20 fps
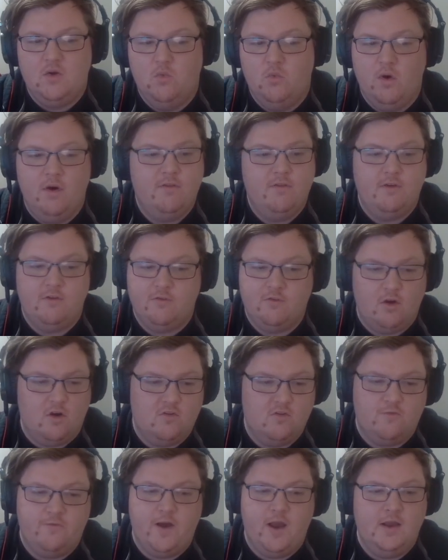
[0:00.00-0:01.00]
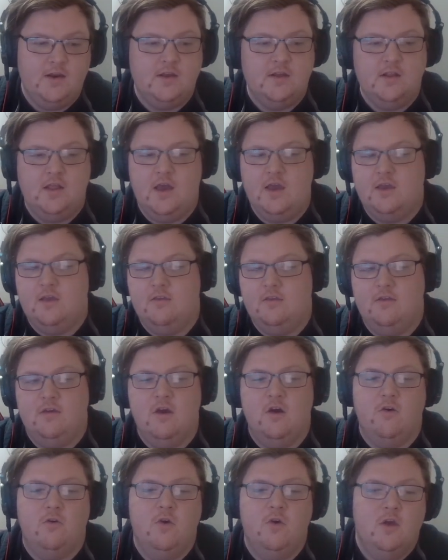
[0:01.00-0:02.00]
once he starts fighting, like
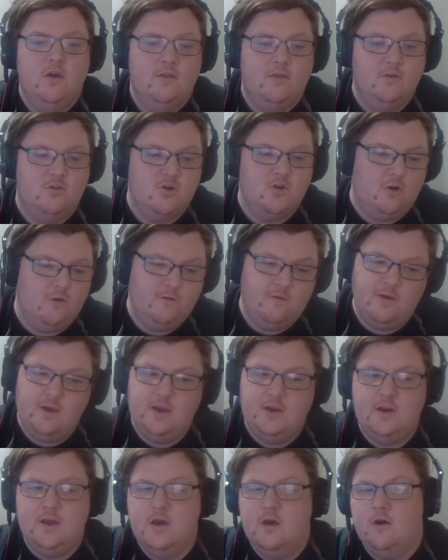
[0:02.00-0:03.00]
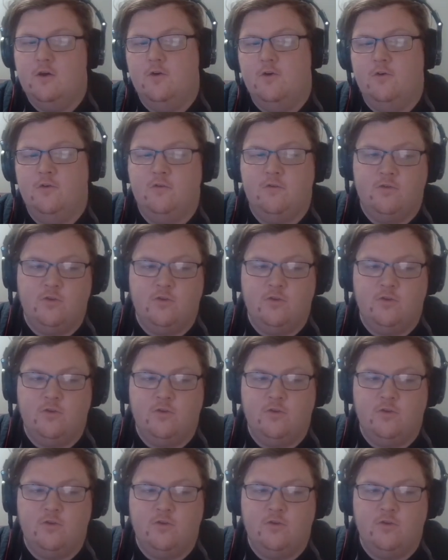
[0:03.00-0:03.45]
the Jairzinhos,